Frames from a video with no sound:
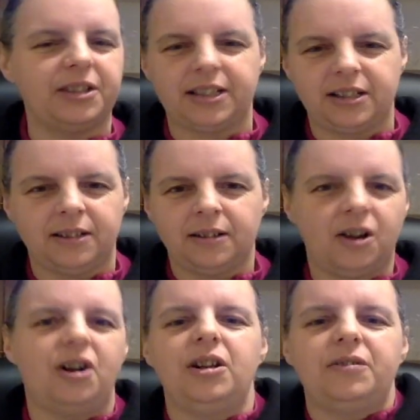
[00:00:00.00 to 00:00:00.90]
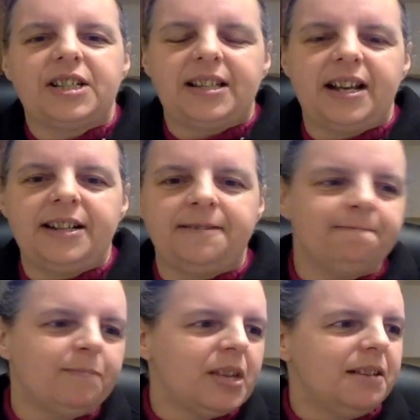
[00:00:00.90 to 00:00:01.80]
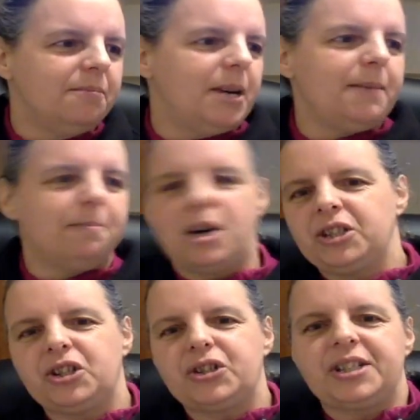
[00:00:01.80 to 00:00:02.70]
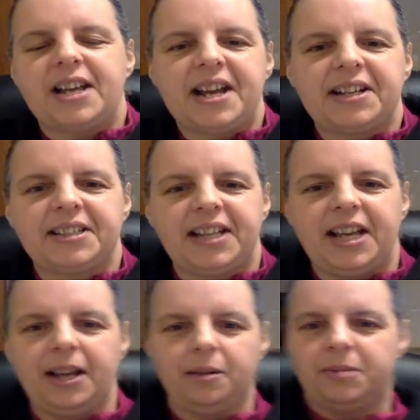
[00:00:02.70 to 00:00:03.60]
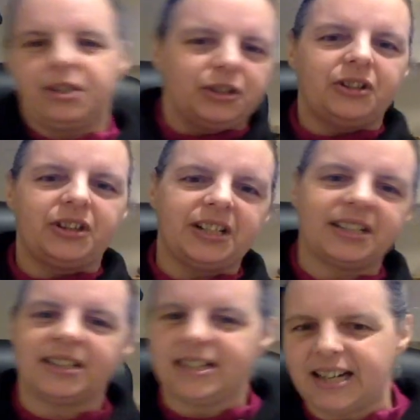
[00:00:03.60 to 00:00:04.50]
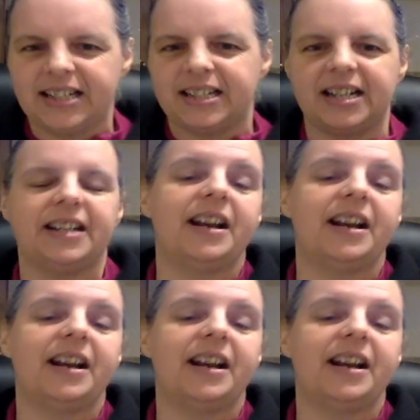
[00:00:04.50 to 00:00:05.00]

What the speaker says: Like, all of a sudden my monstrous ex came and took this and da da da.